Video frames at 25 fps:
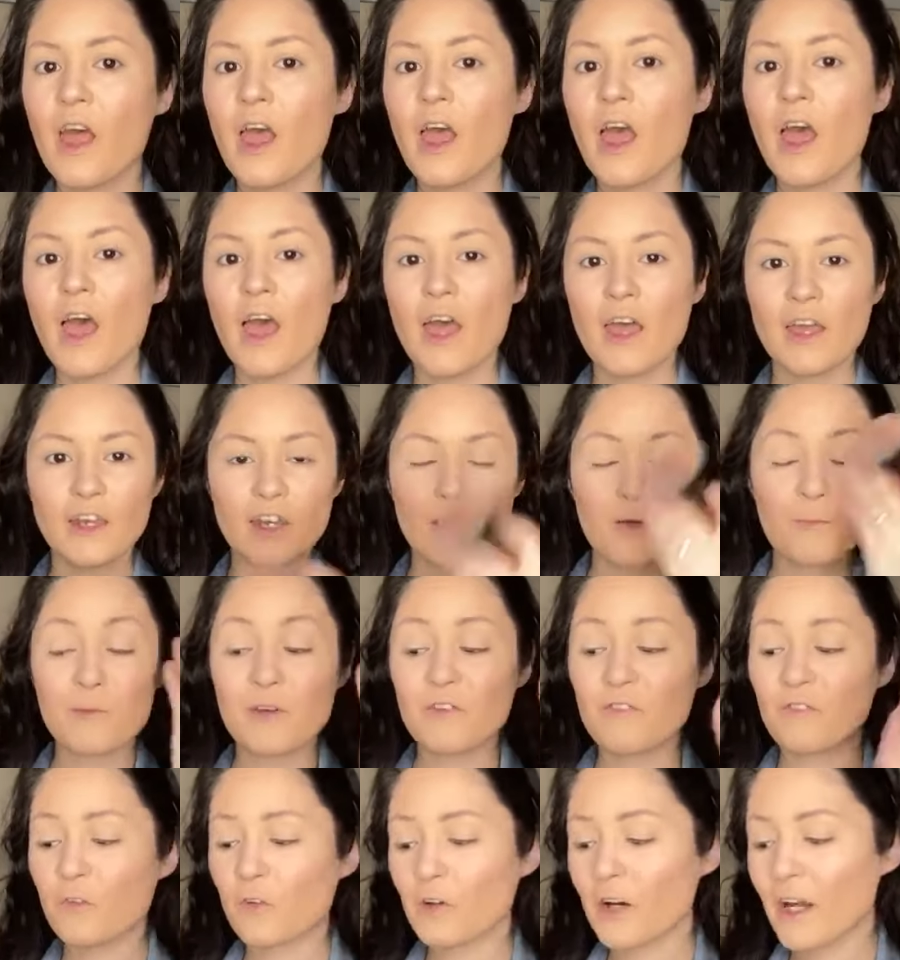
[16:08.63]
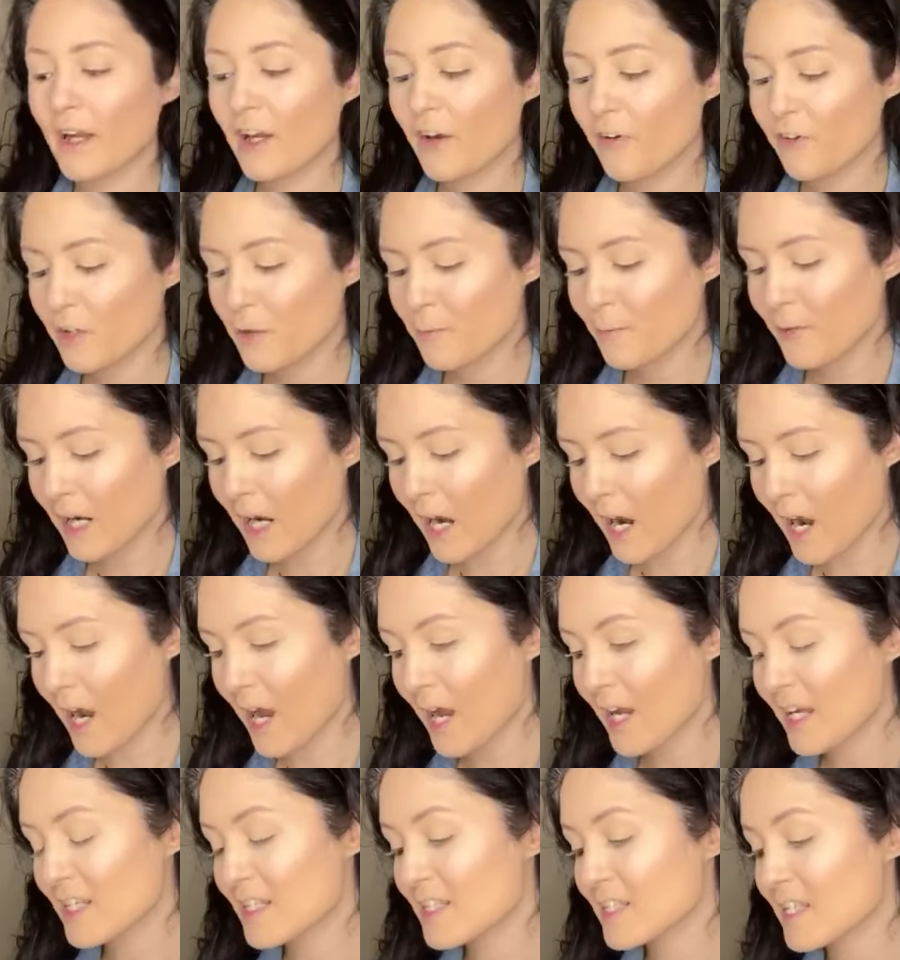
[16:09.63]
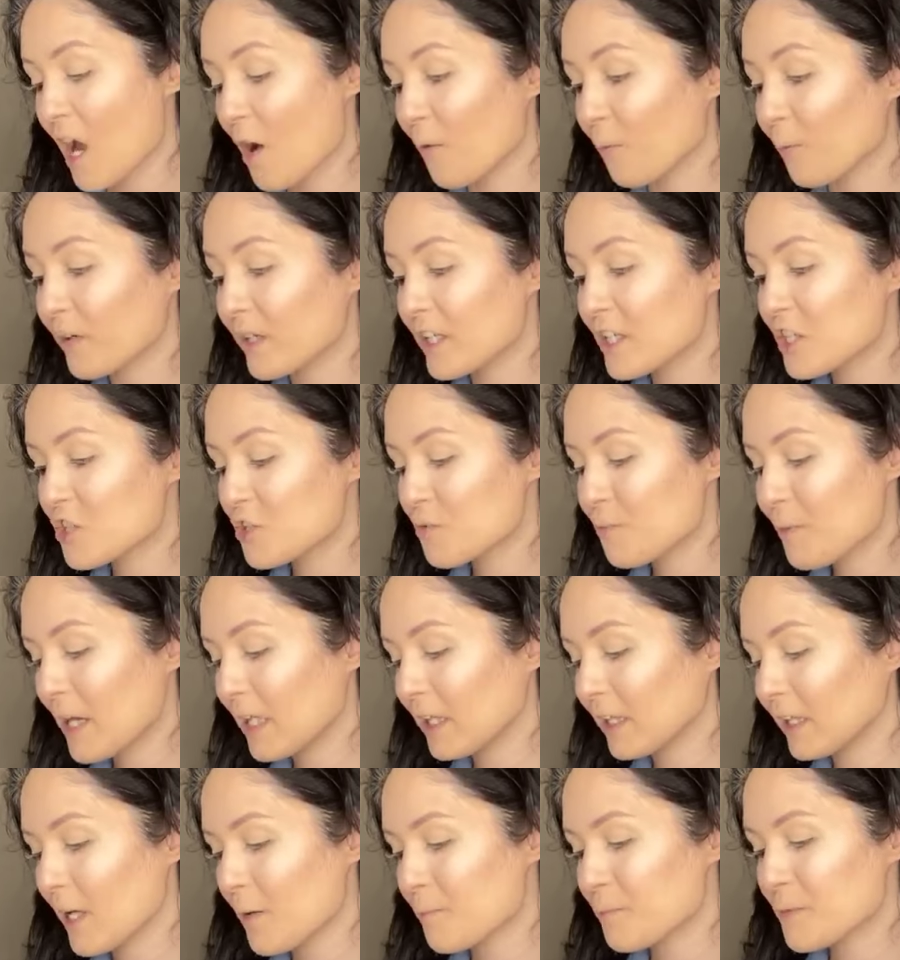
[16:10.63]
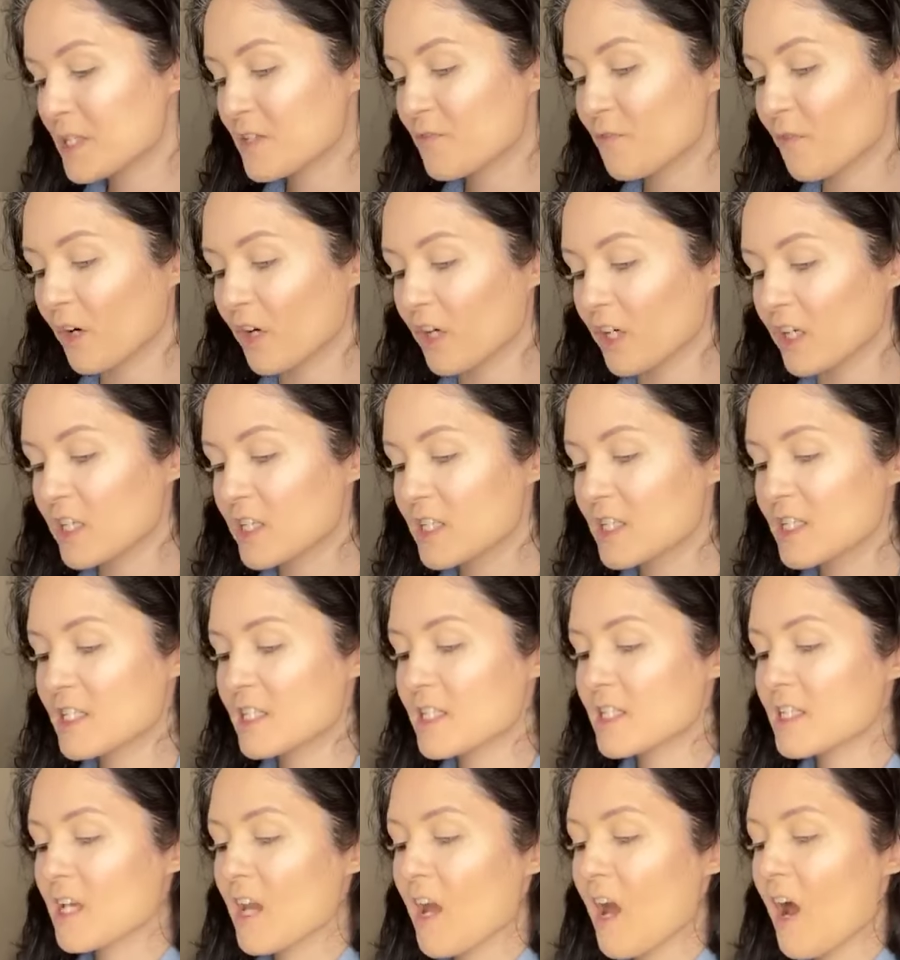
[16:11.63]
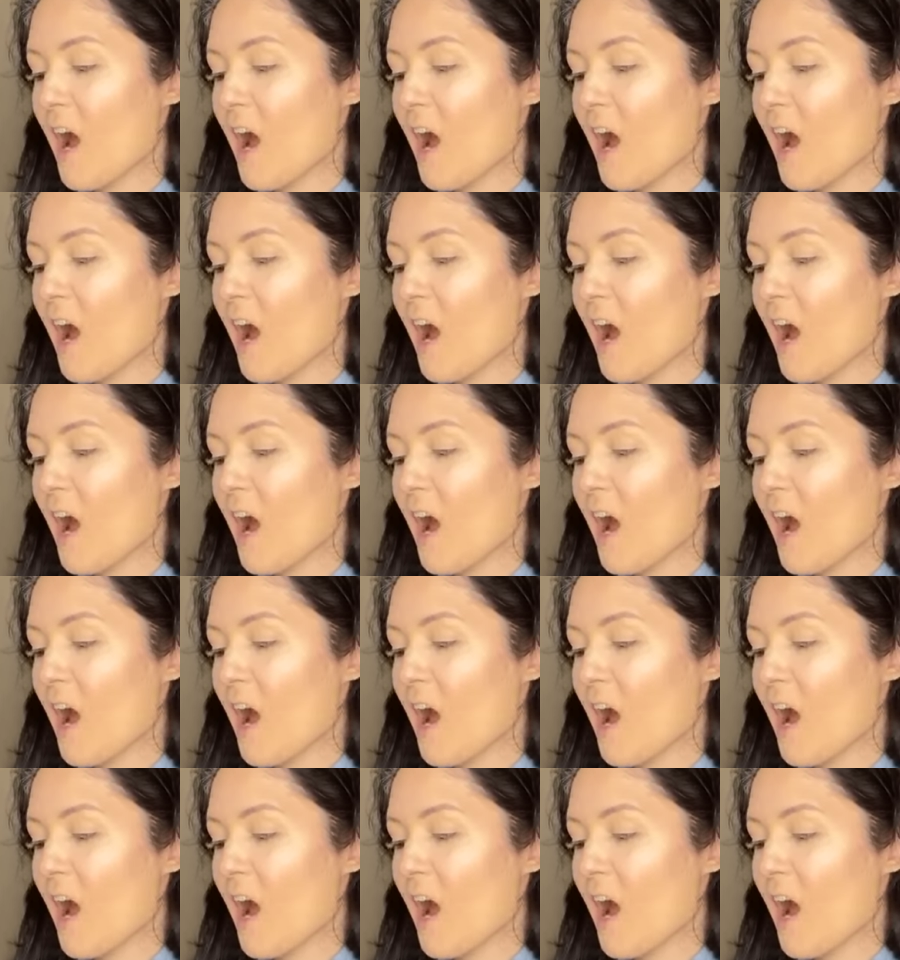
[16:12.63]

And before I go to my eyes, I want to do my lips first